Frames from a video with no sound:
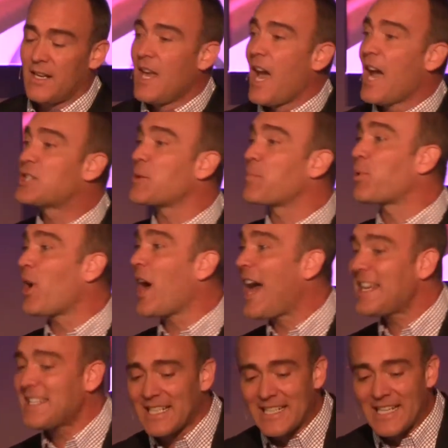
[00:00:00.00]
And
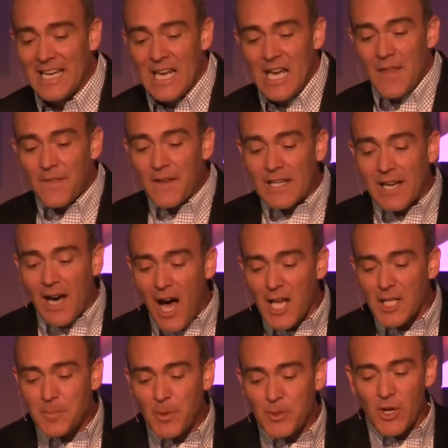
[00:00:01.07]
surprisingly, the
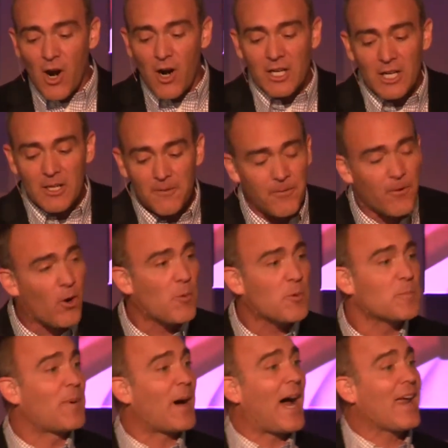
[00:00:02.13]
Gospels are
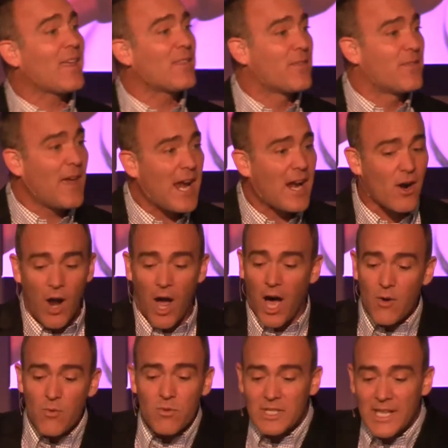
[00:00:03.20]
confirmed by their
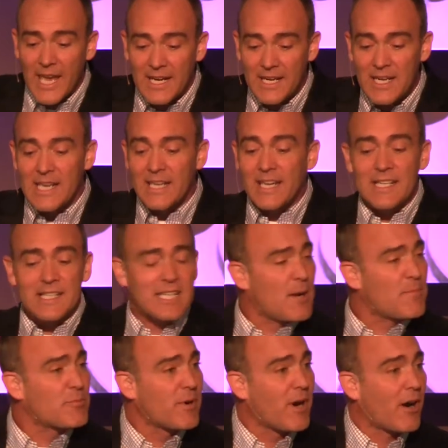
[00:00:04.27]
unrelated,
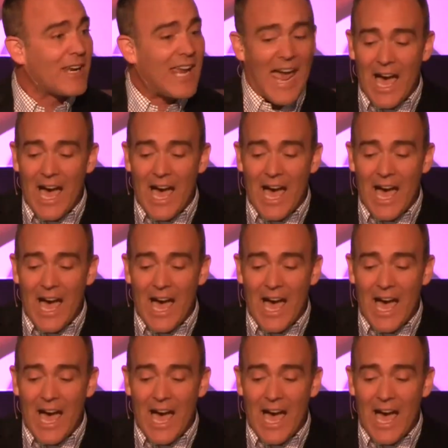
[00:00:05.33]
contemporary,